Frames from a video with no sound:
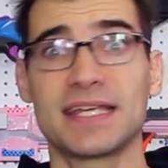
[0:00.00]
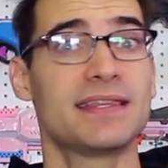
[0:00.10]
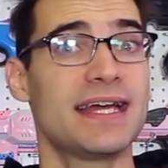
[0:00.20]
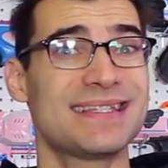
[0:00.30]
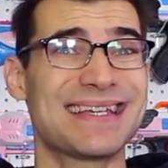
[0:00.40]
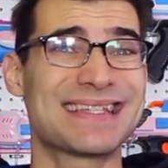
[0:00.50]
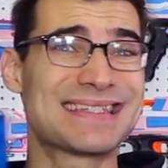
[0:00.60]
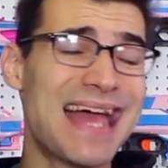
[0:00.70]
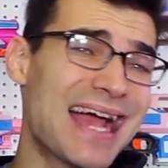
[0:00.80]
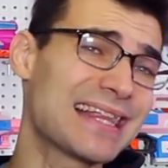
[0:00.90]
and that's
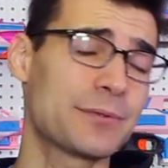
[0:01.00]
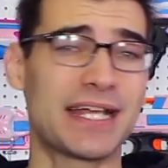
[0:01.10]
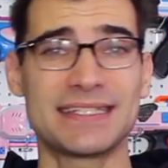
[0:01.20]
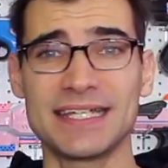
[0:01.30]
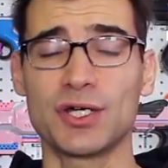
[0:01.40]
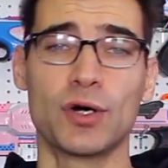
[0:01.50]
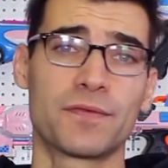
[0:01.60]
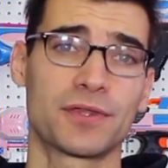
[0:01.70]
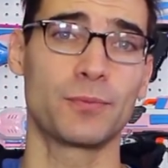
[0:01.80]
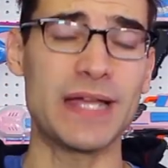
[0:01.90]
exactly what I did
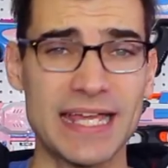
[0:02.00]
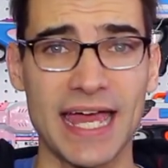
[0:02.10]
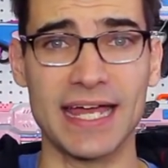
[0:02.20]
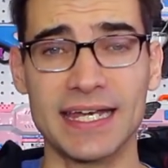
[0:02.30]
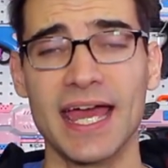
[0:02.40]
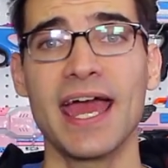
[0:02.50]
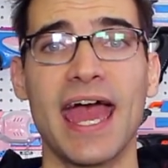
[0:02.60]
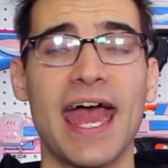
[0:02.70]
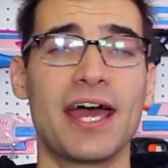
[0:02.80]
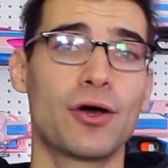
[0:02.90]
over the weekend
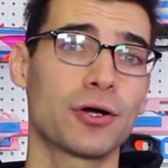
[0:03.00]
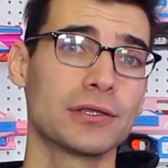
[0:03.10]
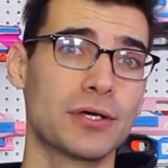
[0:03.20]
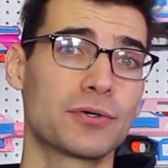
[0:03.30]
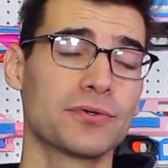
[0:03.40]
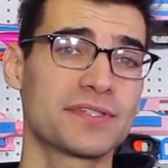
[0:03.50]
at our local